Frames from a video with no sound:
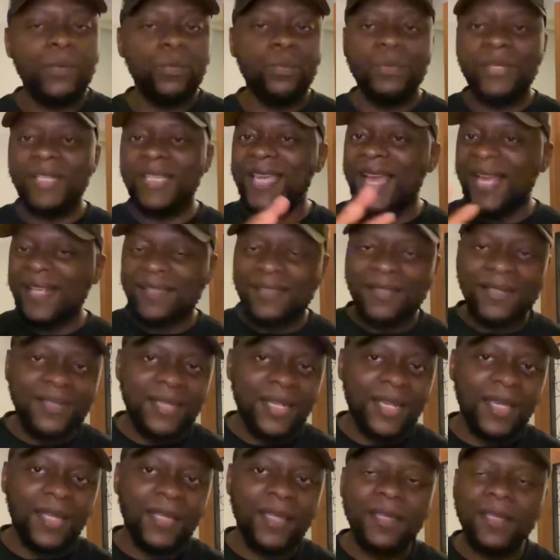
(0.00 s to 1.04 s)
We gassed the
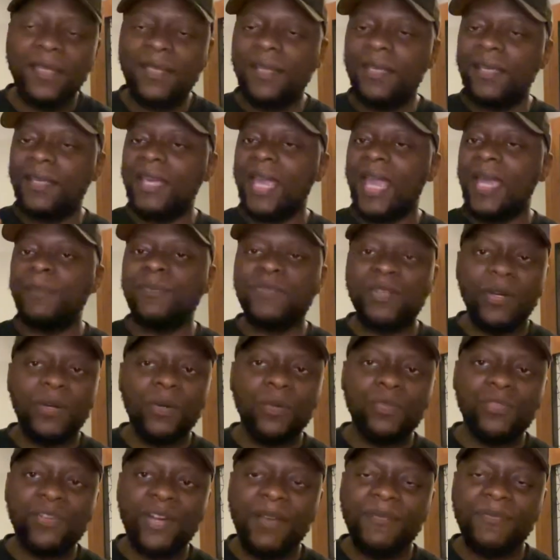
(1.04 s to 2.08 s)
ting. He came to
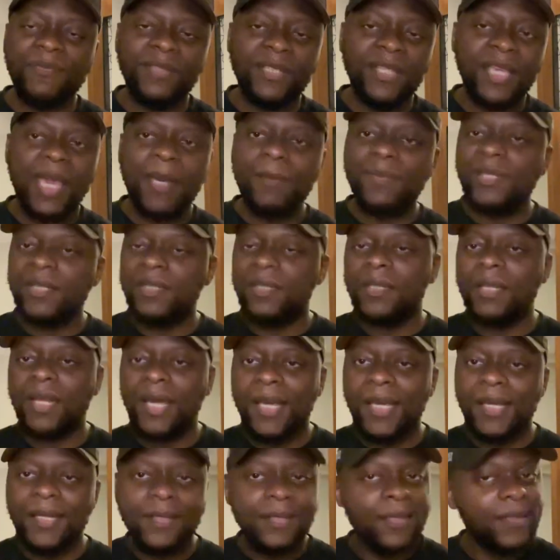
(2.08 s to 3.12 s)
Old Trafford, came to
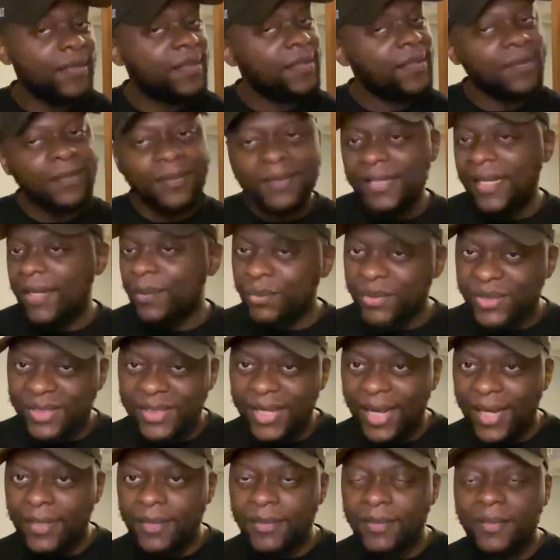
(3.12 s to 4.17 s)
United. The ting was
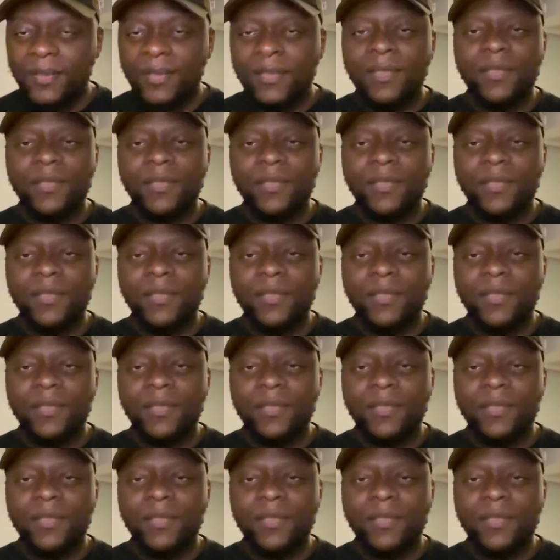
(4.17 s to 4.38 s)
dead.